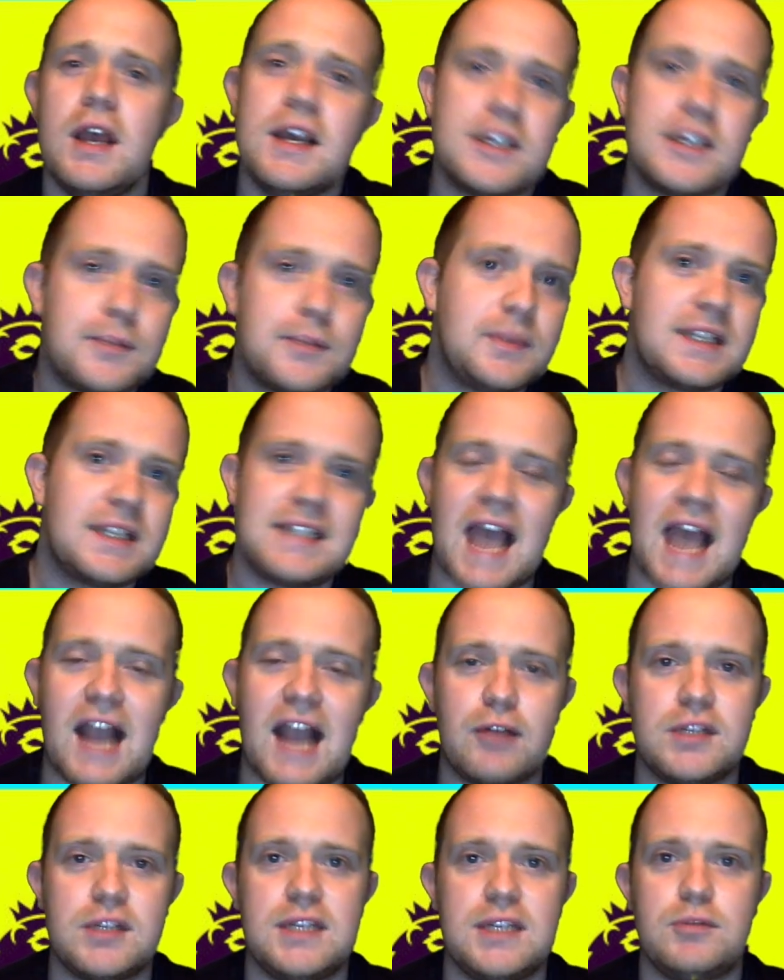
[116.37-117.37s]
Some of the
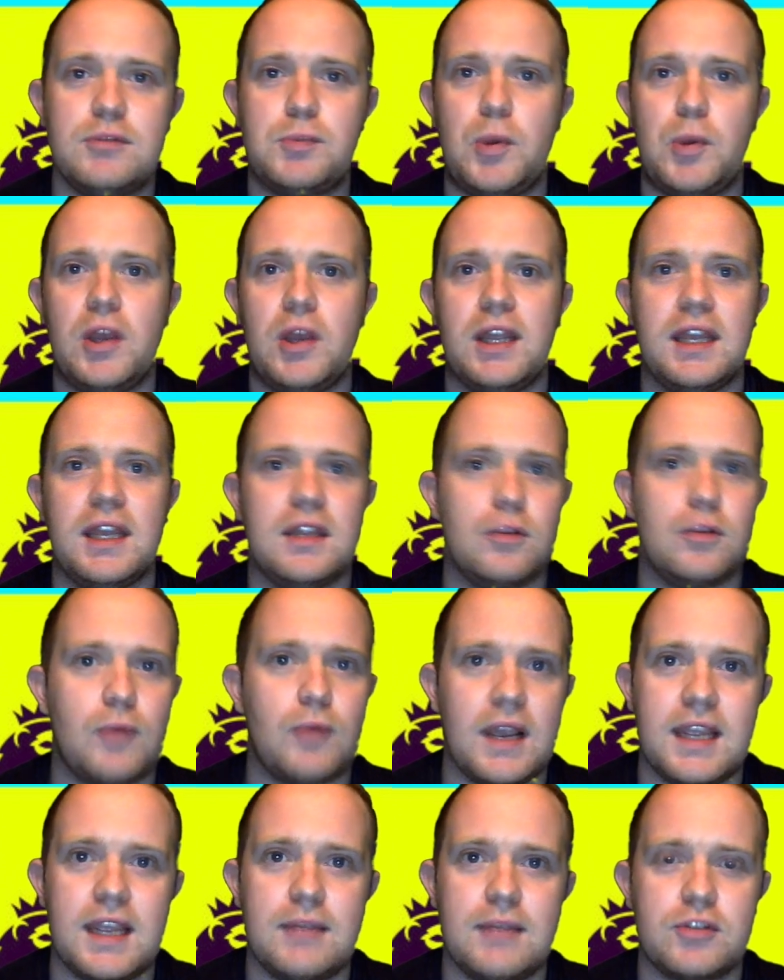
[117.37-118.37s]
tackles he was putting in, the
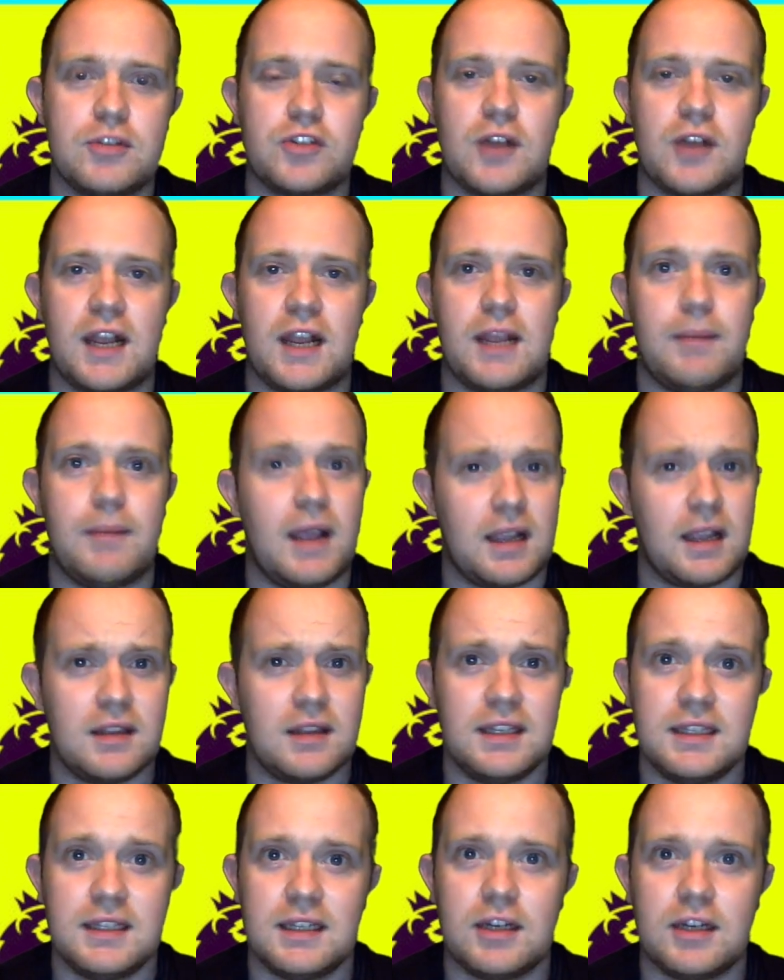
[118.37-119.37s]
way he was tracking back, I
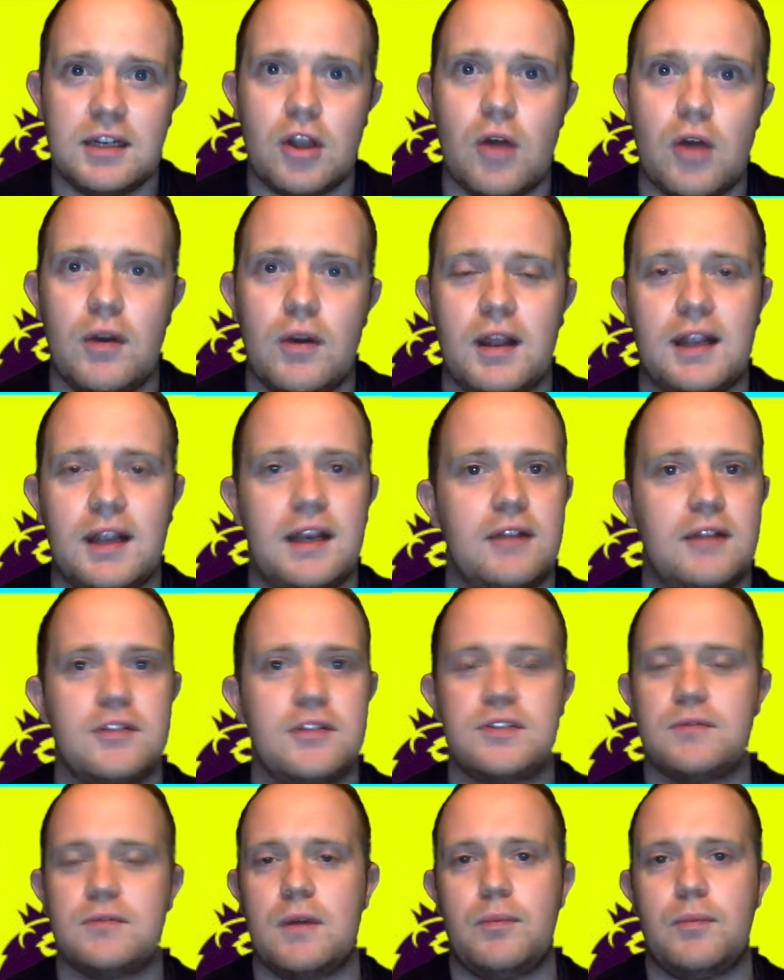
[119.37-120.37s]
think he did a goal line
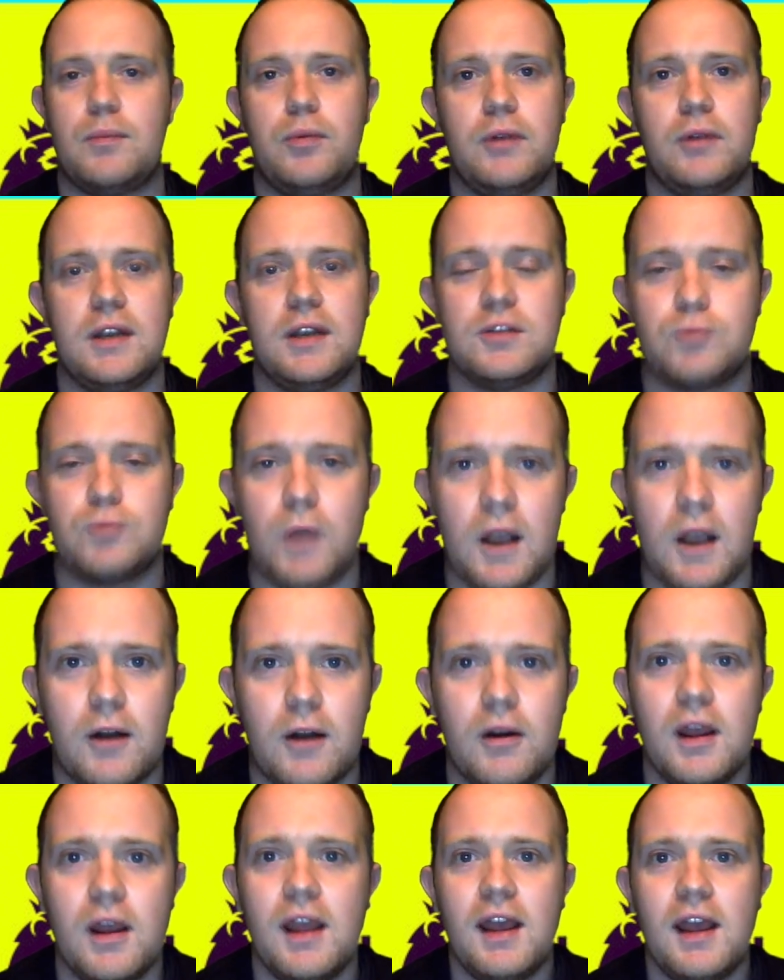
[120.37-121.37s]
clearance at one point as
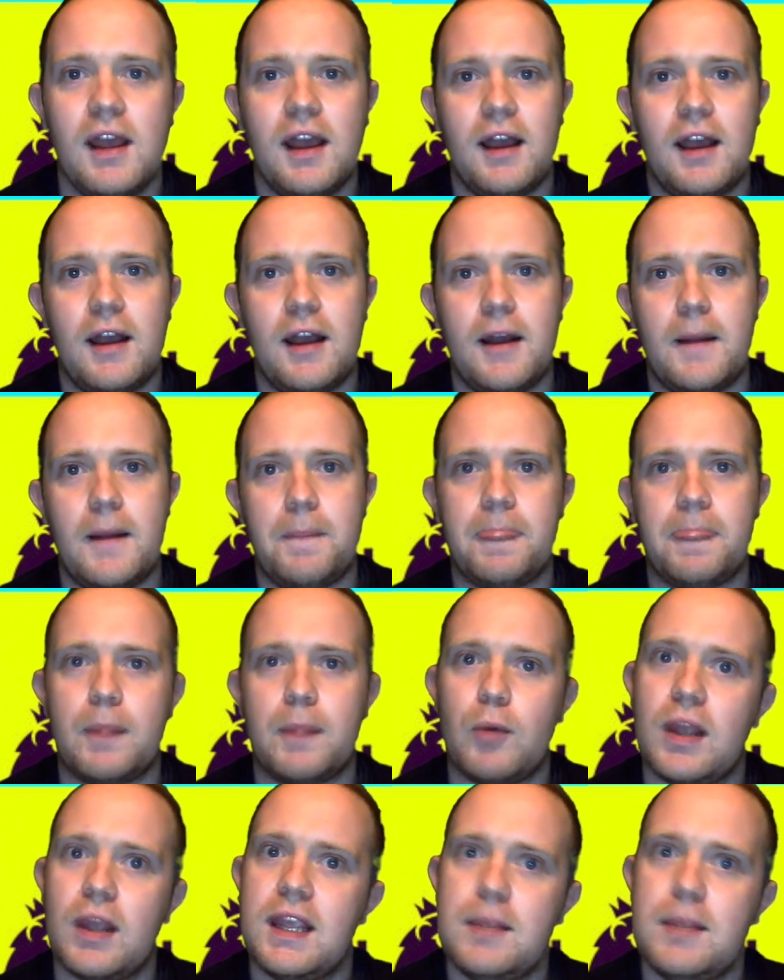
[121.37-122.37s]
well. The
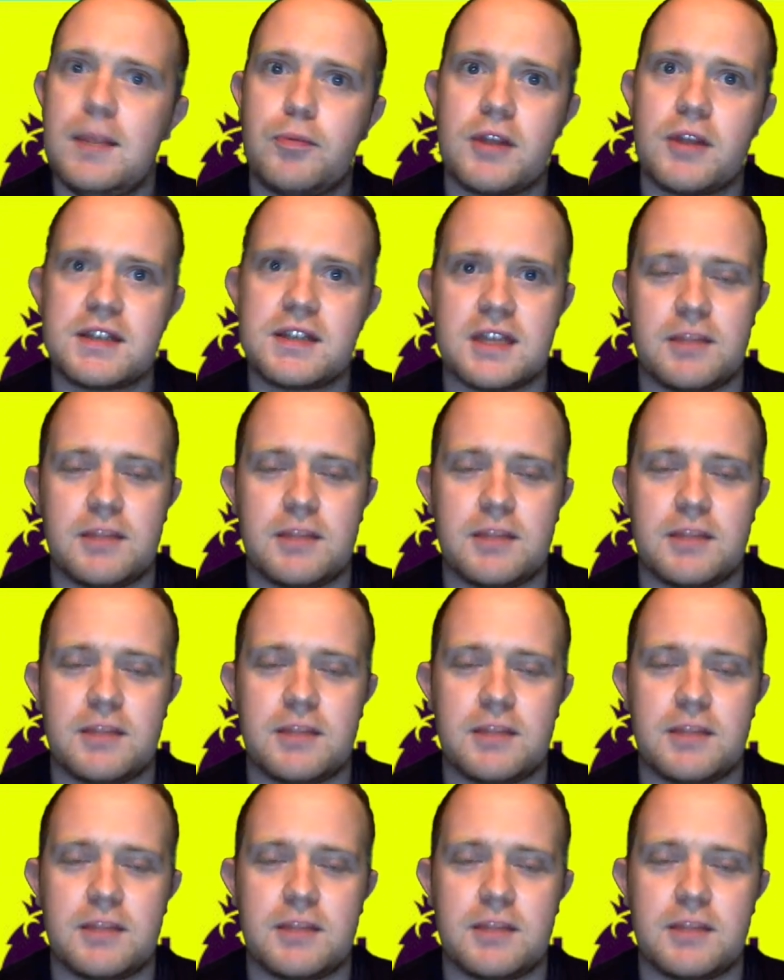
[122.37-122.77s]
way he brings